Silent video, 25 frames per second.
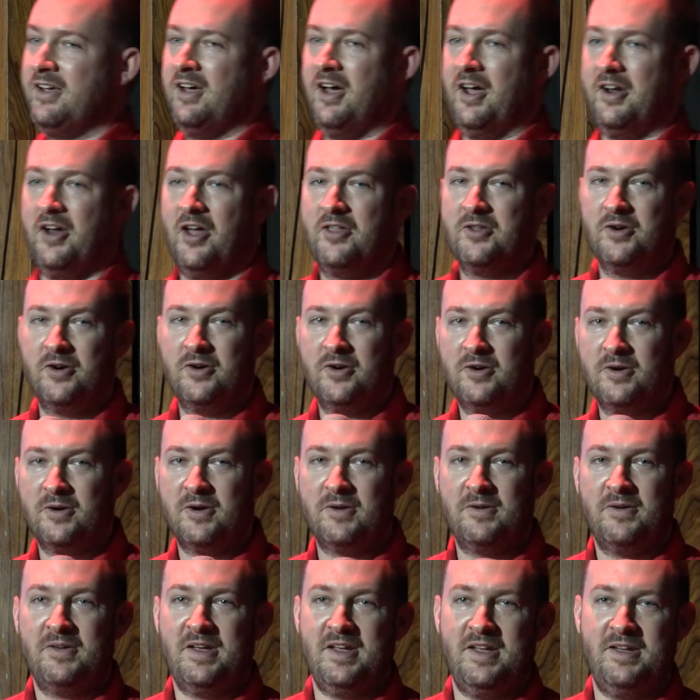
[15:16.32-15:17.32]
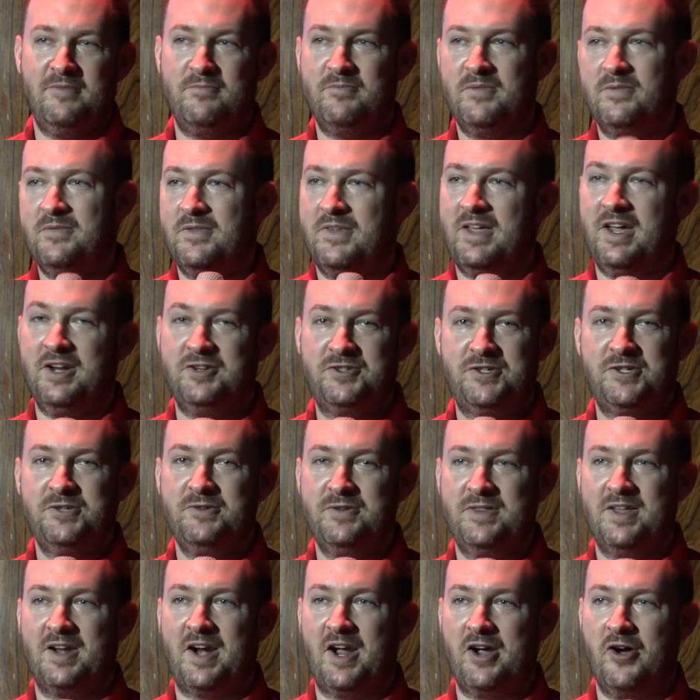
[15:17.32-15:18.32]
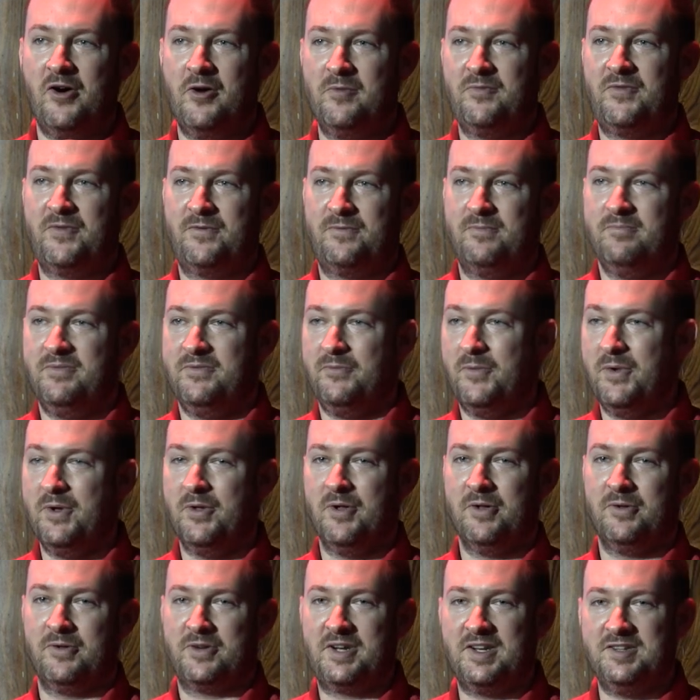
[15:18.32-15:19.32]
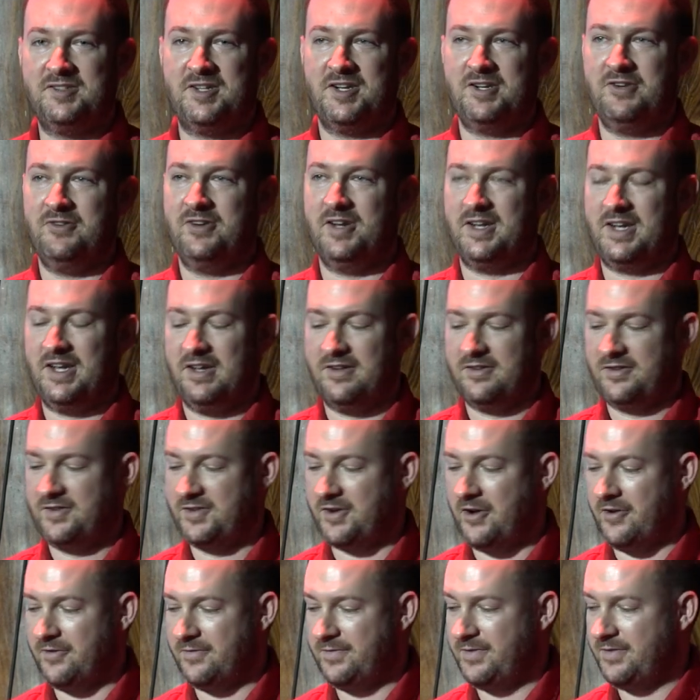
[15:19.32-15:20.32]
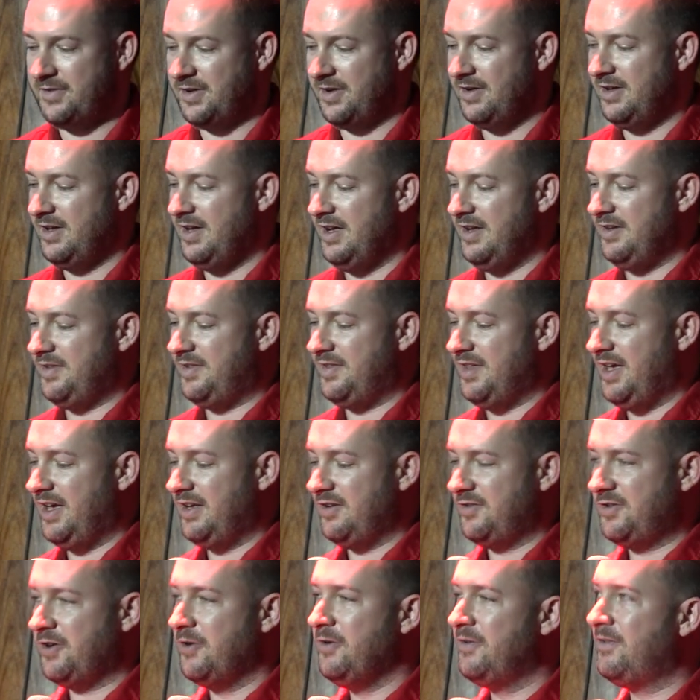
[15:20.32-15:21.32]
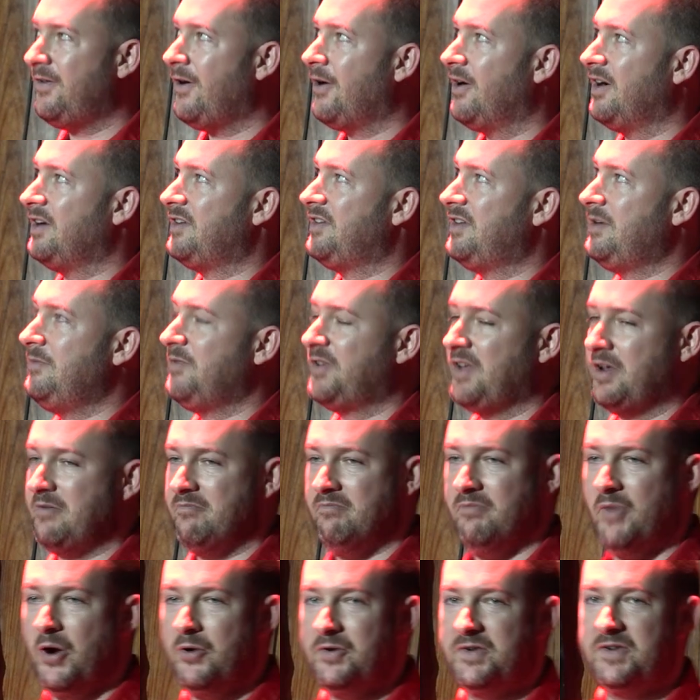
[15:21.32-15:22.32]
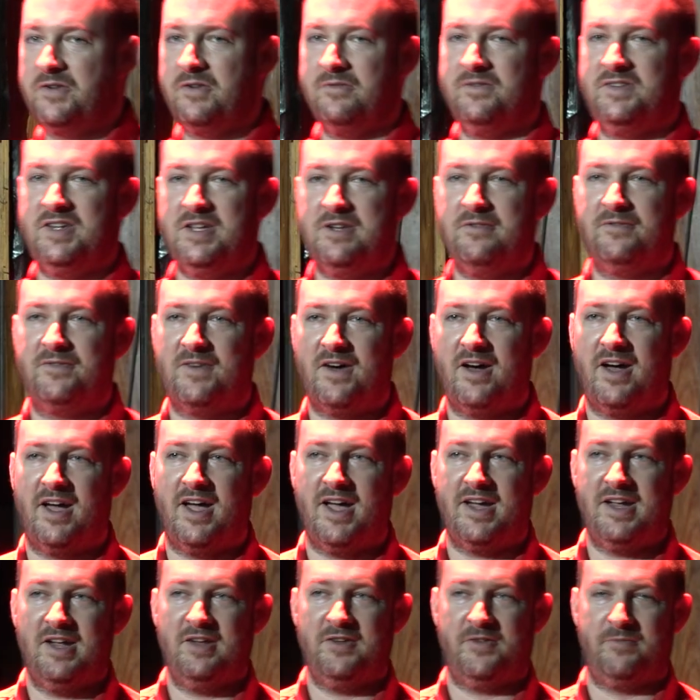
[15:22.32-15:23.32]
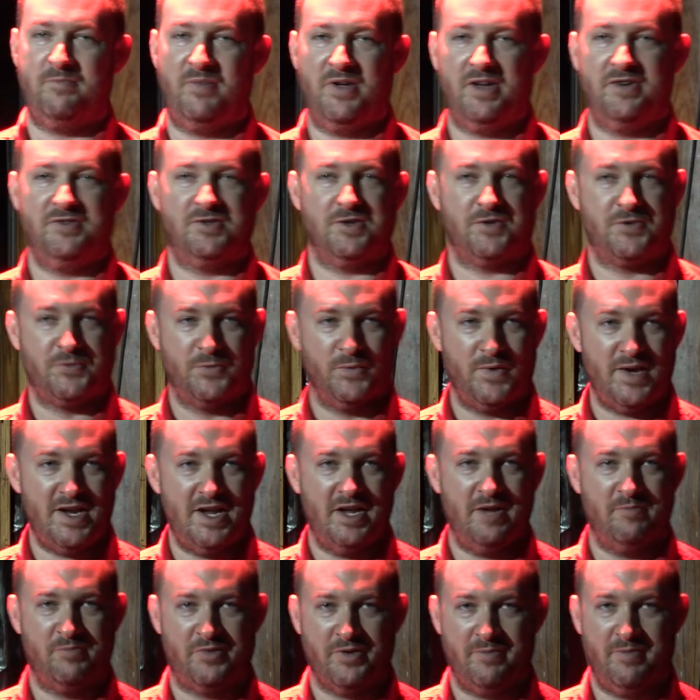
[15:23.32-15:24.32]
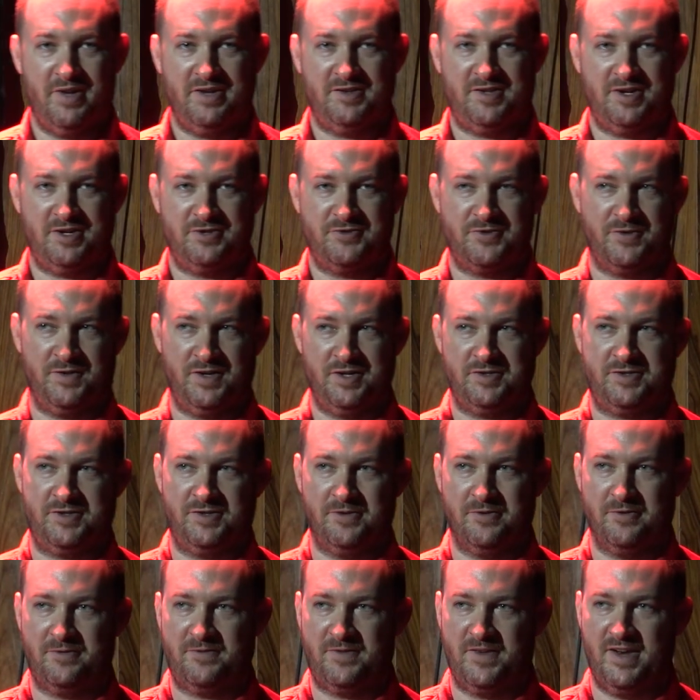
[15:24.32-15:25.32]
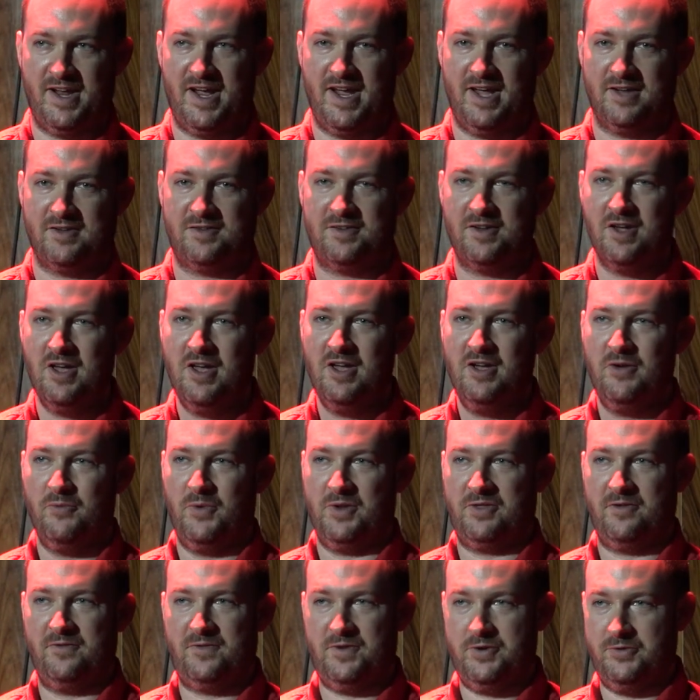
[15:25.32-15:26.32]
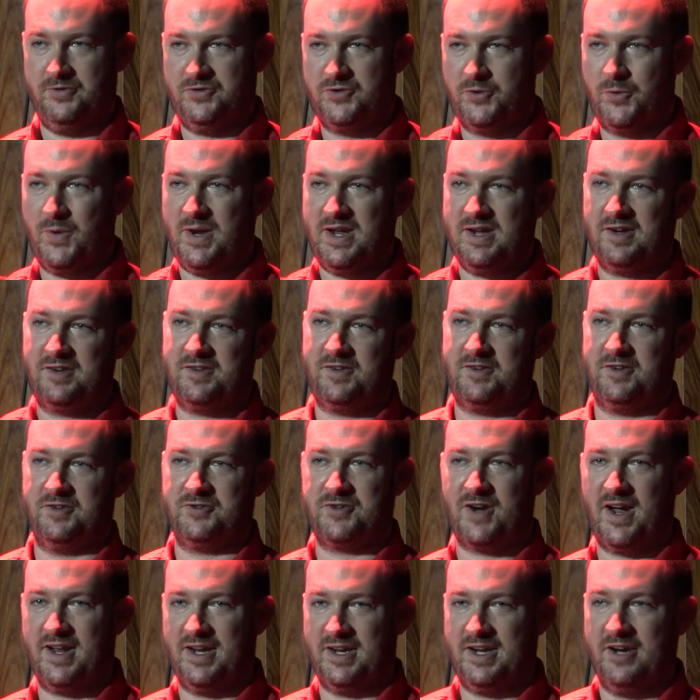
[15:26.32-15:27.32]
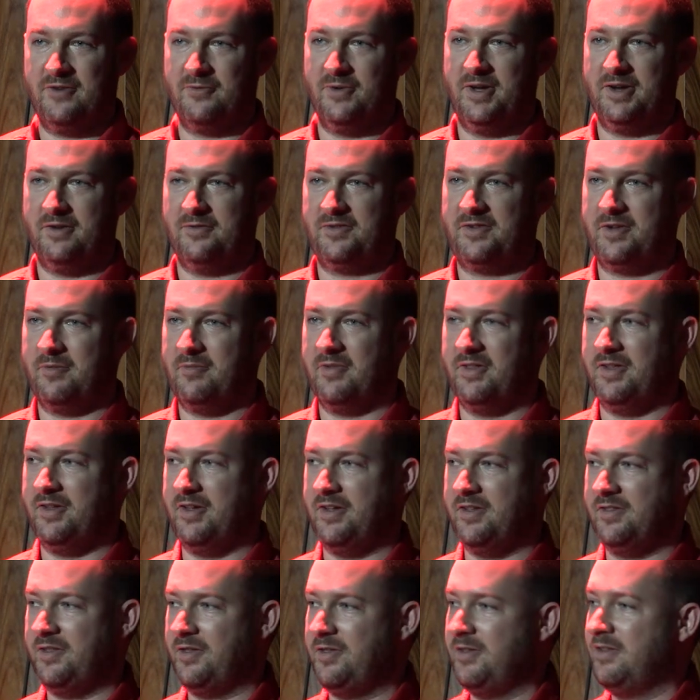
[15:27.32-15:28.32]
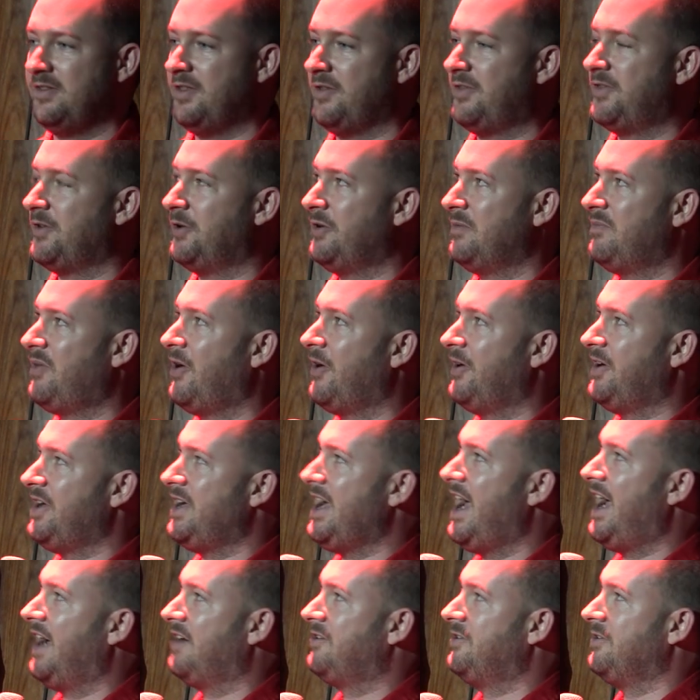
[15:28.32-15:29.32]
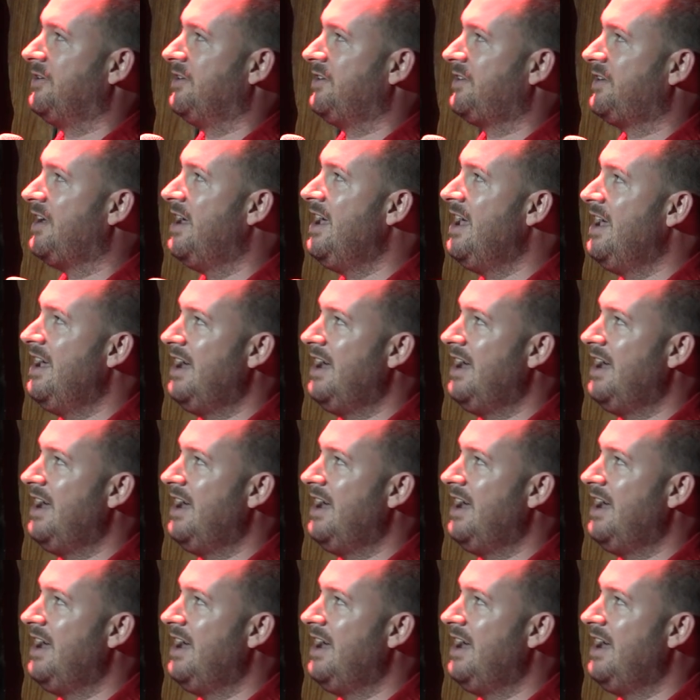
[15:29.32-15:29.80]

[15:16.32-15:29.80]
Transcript: Another issue that I hope will continue to get solved is that so far it seems like most of DeFi has been just re-implementing traditional finance with a few tweaks to try to get rid of some of the third-party actors.